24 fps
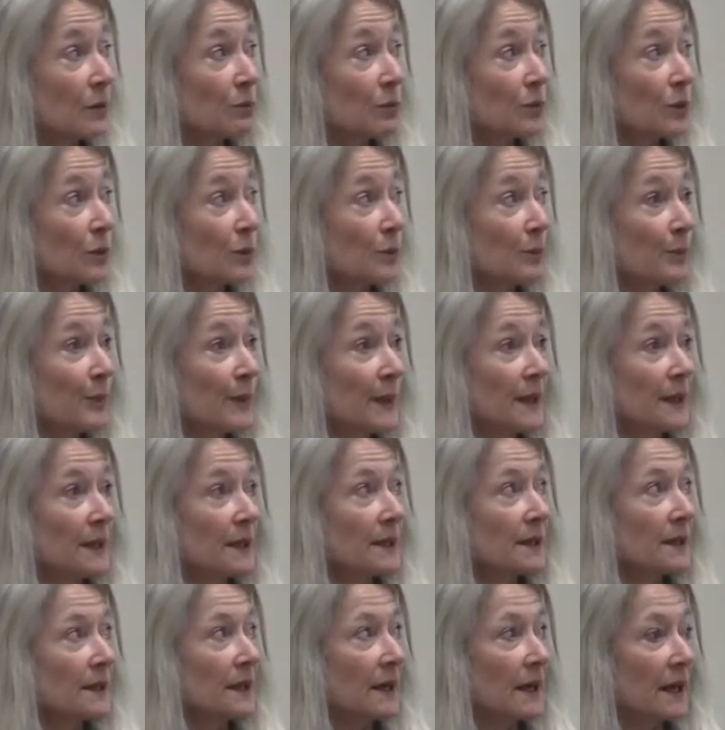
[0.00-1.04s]
will
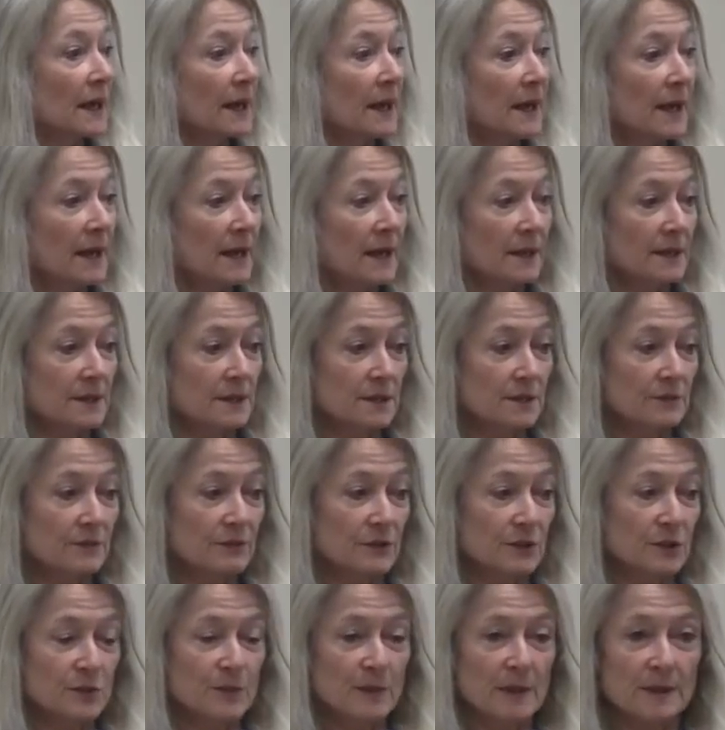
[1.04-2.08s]
be at
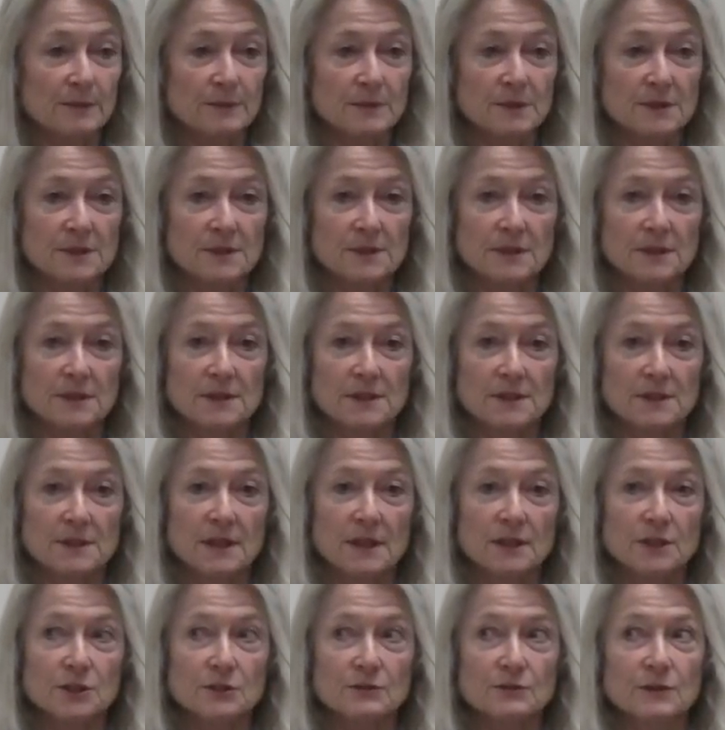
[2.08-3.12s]
First Baptist East
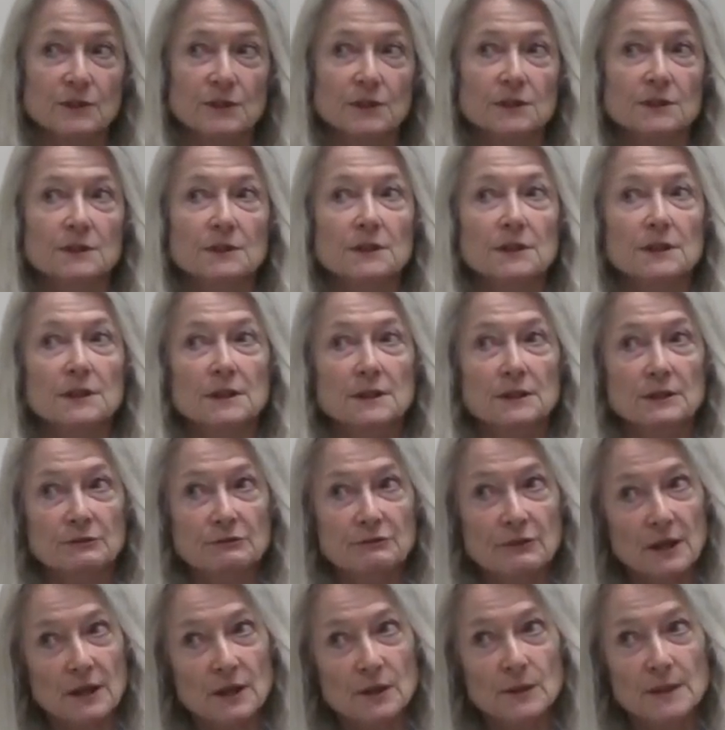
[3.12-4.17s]
Nashville. The
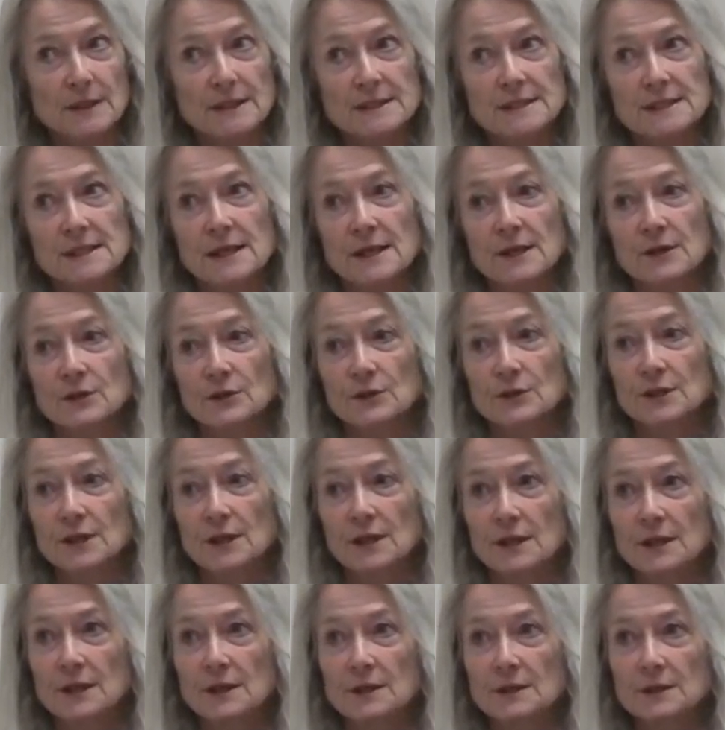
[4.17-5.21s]
following
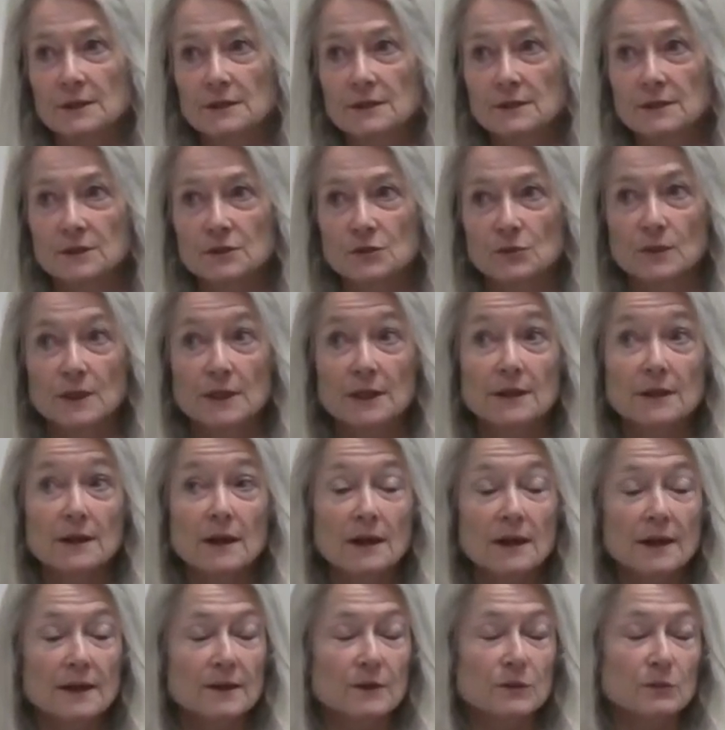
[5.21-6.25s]
Saturday, the
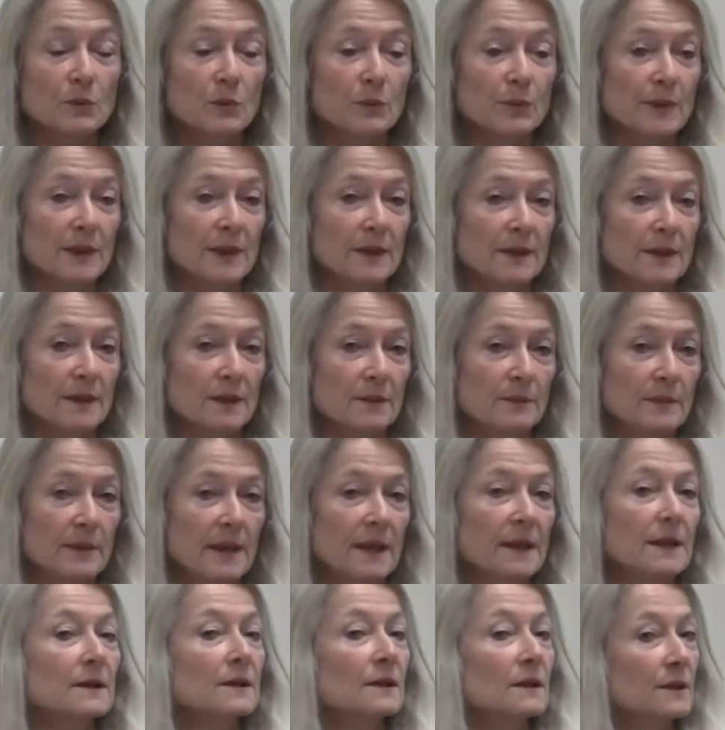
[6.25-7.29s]
29th, will be in the
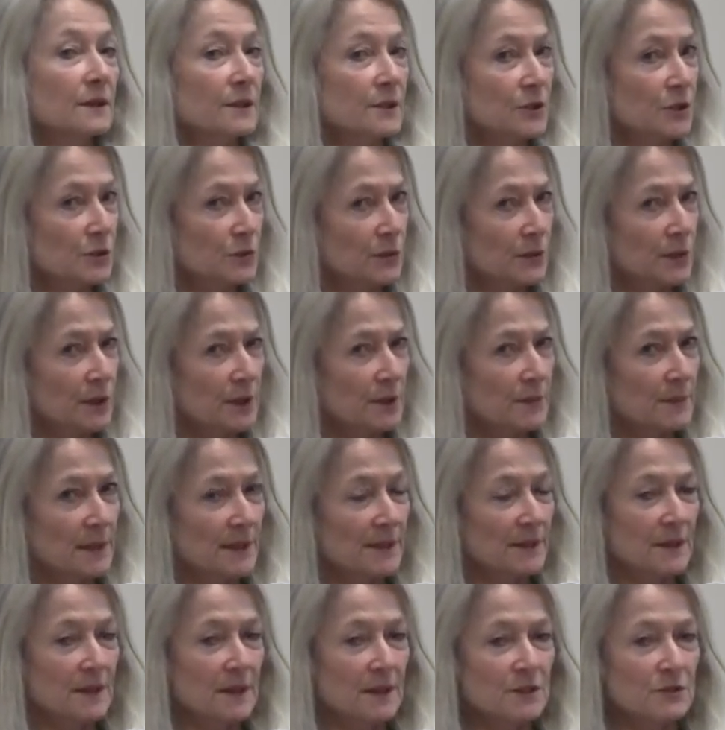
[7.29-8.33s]
main auditorium
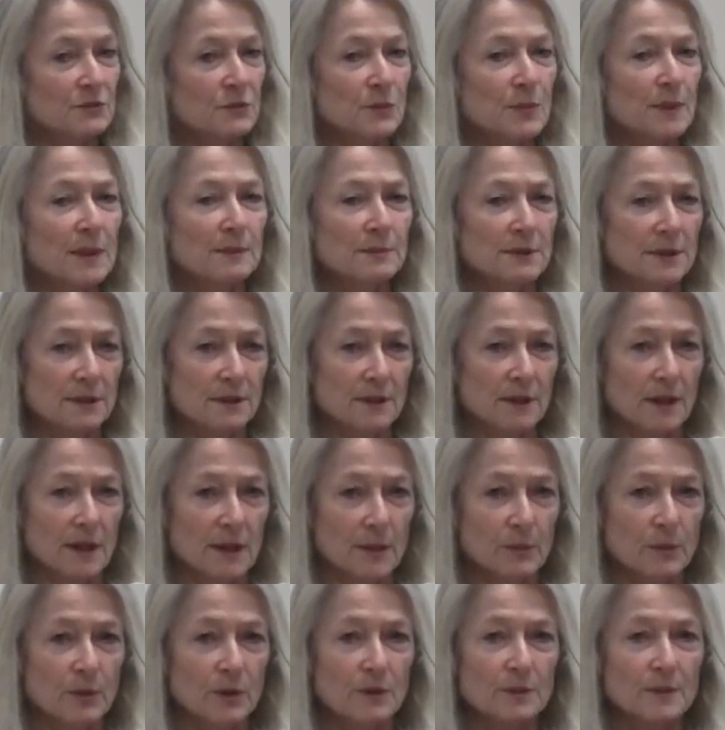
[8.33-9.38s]
at the Nashville Public
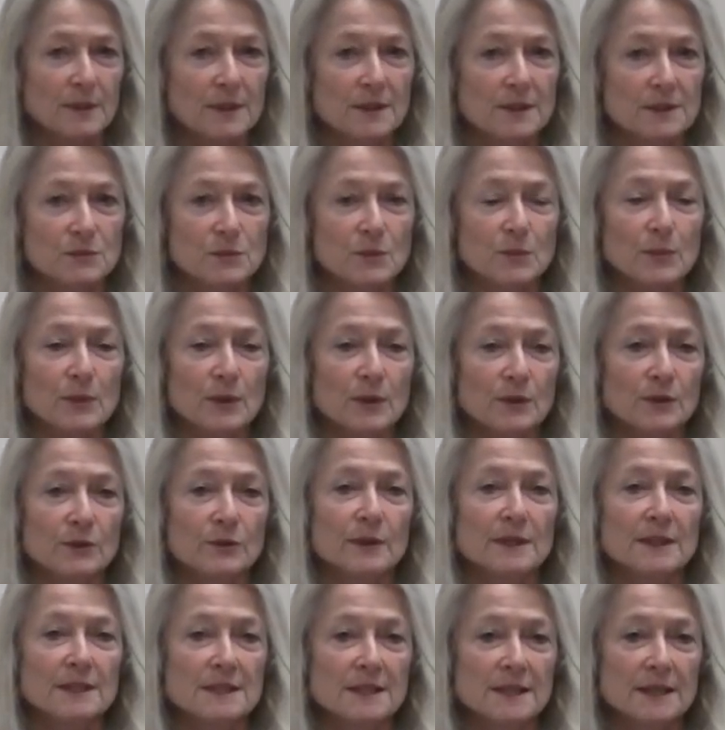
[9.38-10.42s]
Library, because we're
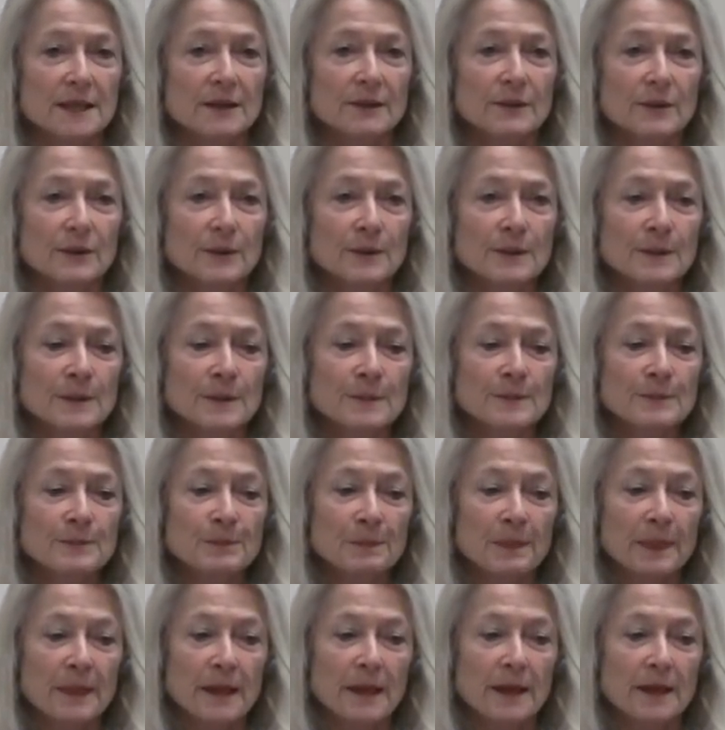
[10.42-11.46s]
partnering together.
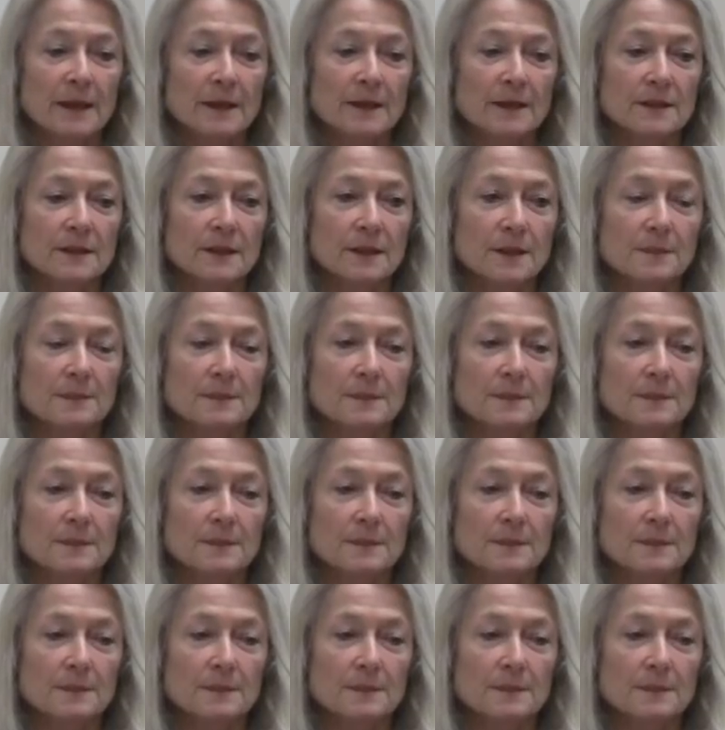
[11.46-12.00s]
And